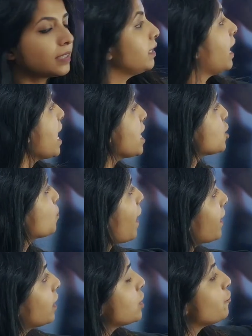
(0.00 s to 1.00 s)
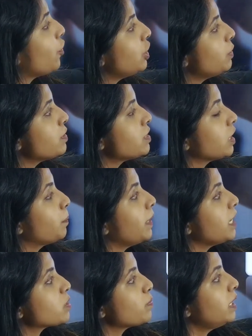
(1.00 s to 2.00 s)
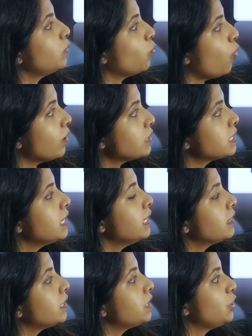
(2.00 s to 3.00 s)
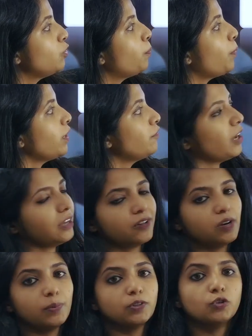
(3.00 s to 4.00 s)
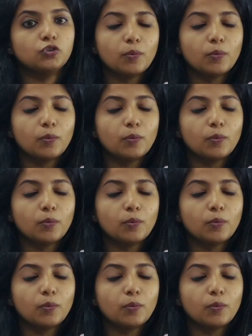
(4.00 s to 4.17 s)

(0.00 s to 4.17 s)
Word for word: the highest package for domestic placement was 32.5 LP.